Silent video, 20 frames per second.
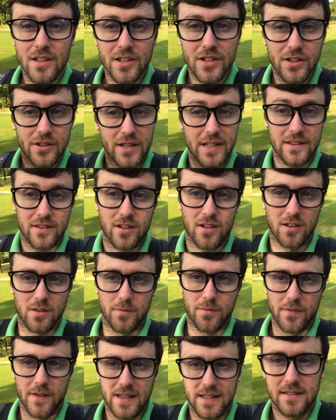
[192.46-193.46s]
you need the club
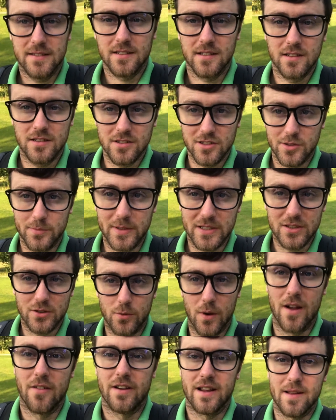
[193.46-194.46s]
face to be
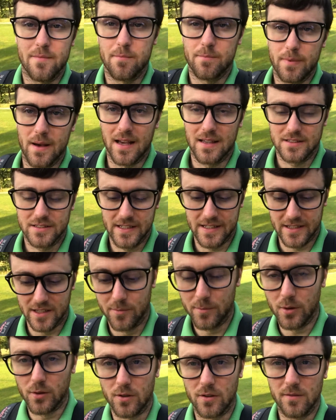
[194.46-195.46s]
square at impact to hit the
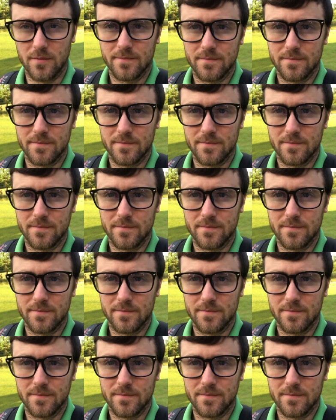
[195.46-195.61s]
ball.